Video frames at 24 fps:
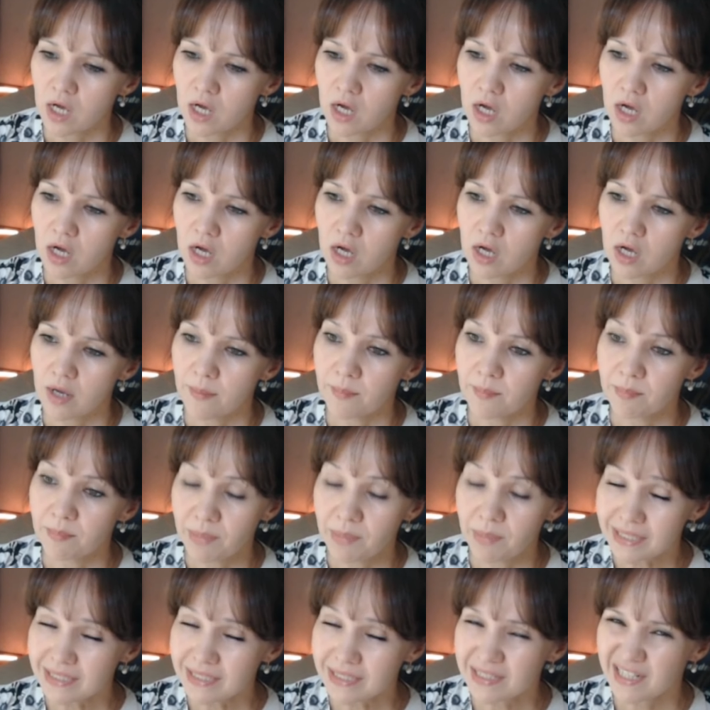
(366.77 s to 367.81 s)

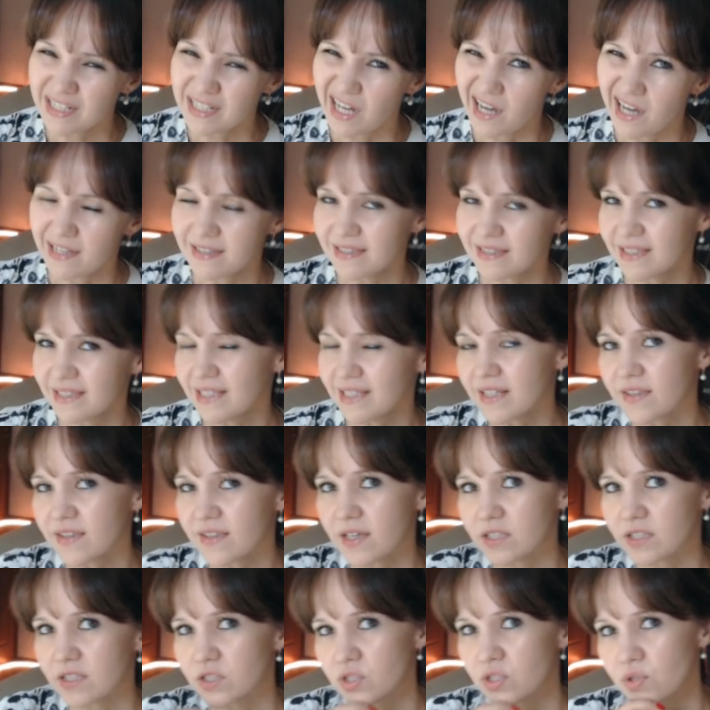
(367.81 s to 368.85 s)
But I think
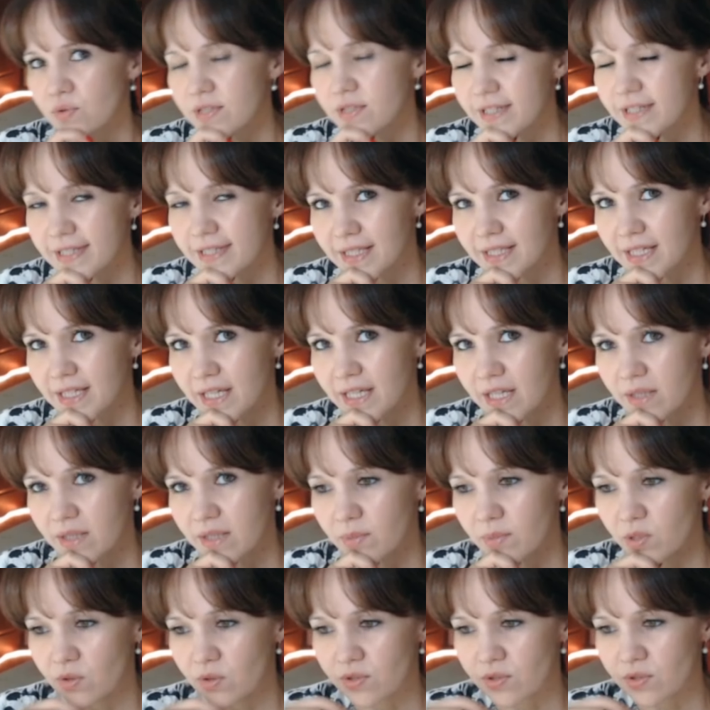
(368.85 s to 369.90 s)
that during the game,
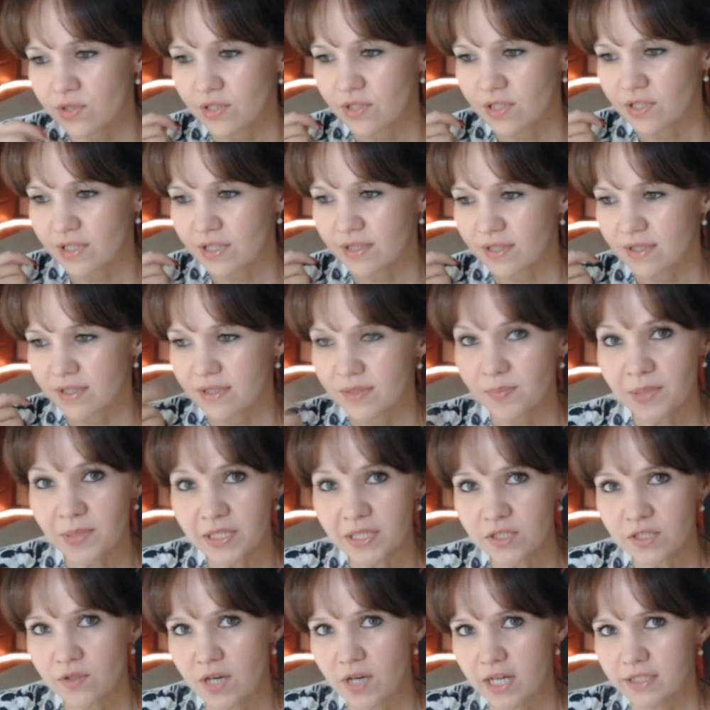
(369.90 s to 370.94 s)
because this is a
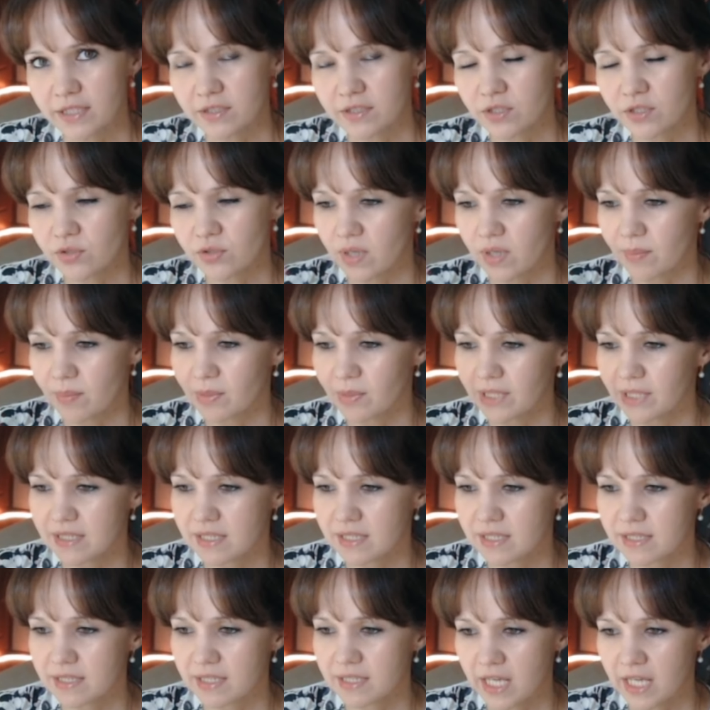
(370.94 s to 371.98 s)
speed run, so I played
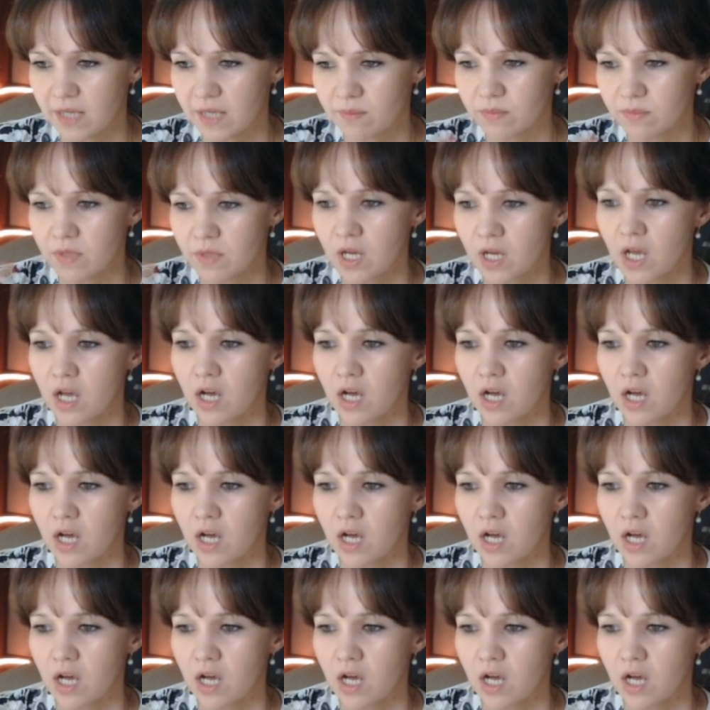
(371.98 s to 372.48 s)
this game